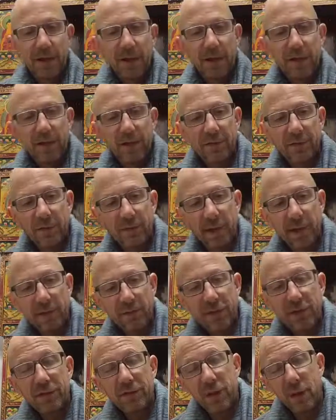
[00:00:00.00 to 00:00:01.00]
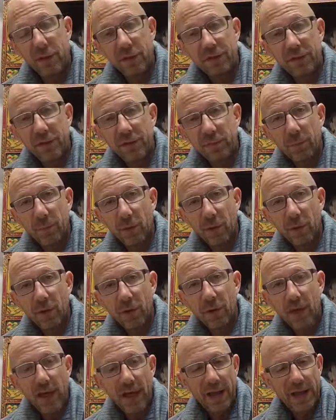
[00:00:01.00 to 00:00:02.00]
I just love the tone of this
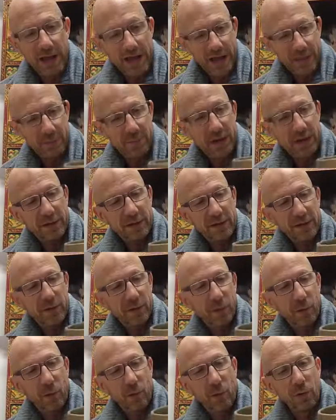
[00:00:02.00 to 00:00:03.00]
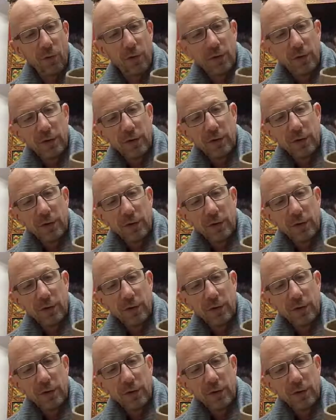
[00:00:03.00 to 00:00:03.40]
bowl. I handpicked this bowl